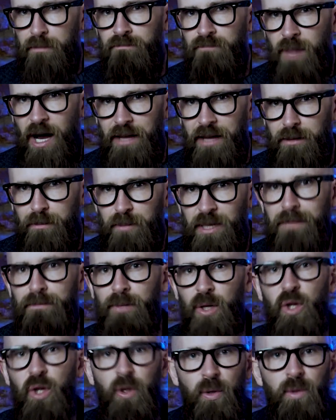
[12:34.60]
by the
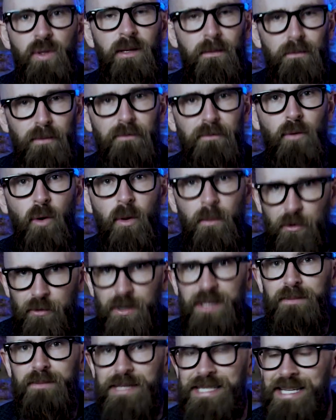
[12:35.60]
people who can perform
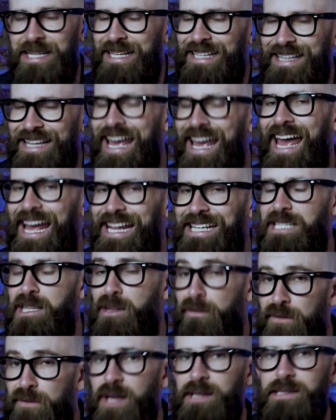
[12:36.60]
arithmetic in their heads
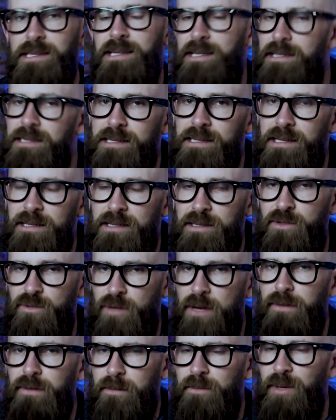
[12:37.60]
the fastest, it's
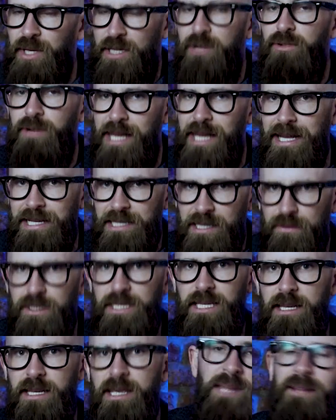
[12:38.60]
driven by
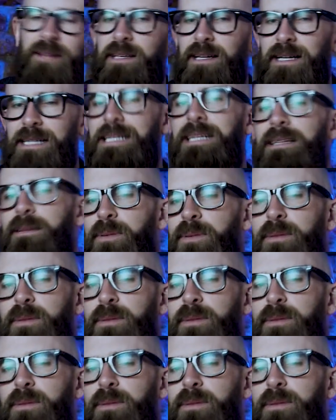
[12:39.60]
creativity. Now, the idea that